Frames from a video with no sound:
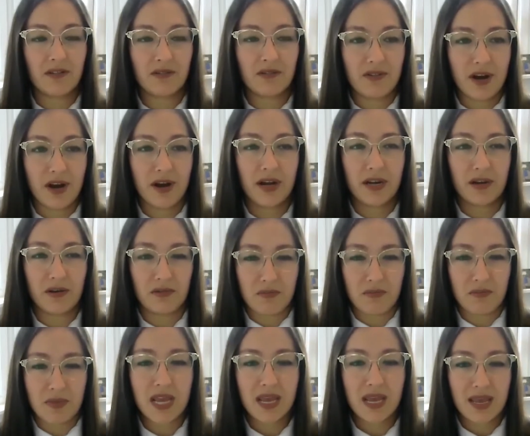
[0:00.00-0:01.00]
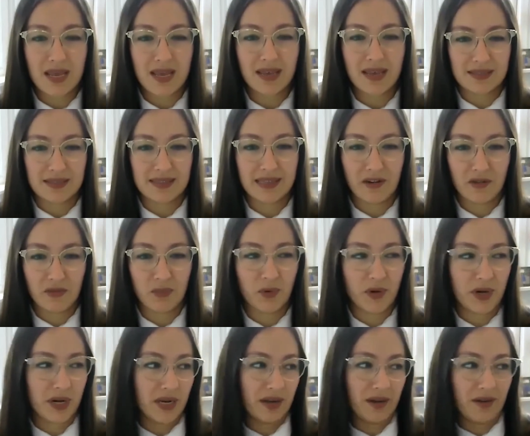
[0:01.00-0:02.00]
of learning on me instead of
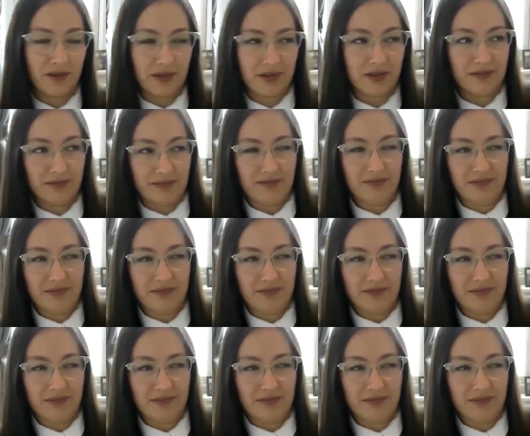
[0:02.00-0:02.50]
putting on